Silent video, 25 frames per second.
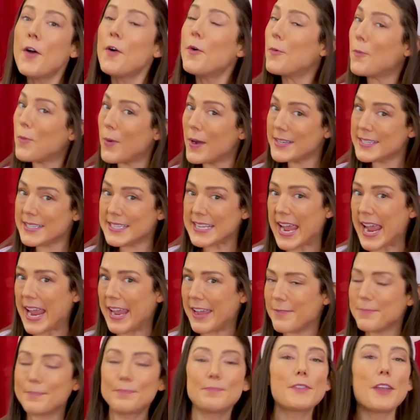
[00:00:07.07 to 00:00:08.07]
One
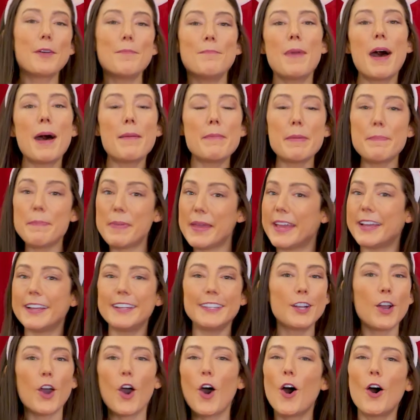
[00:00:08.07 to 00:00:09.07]
day, Mama
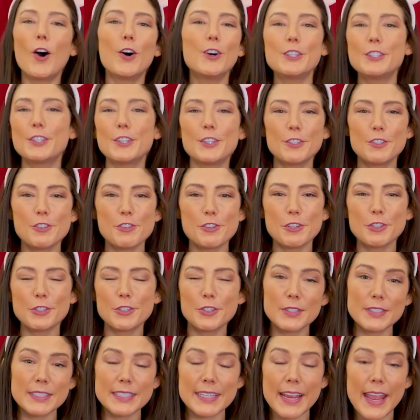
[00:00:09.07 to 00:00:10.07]
Pig called her
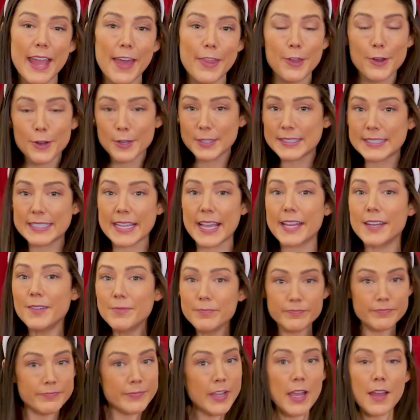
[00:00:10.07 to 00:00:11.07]
children together and
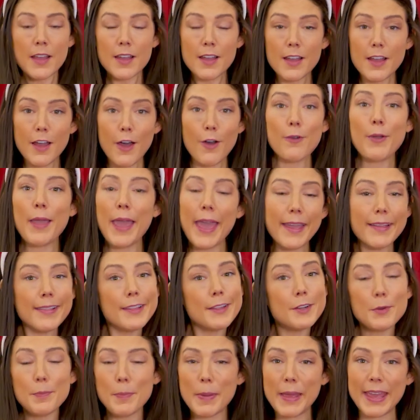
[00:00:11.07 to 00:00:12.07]
said, "Okay,
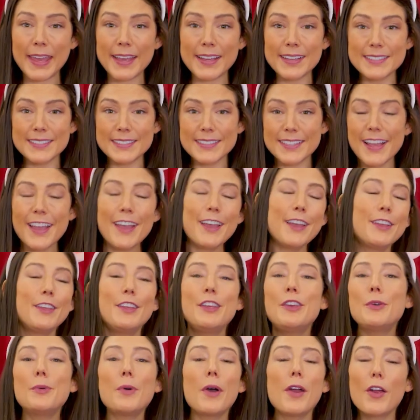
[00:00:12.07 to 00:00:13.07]
little pigs,
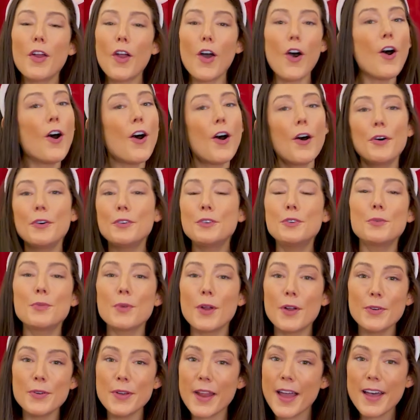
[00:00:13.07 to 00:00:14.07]
you are all
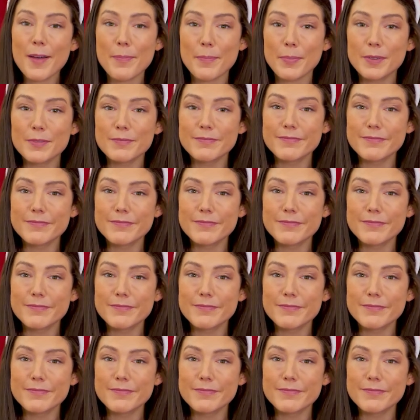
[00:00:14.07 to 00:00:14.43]
grown up.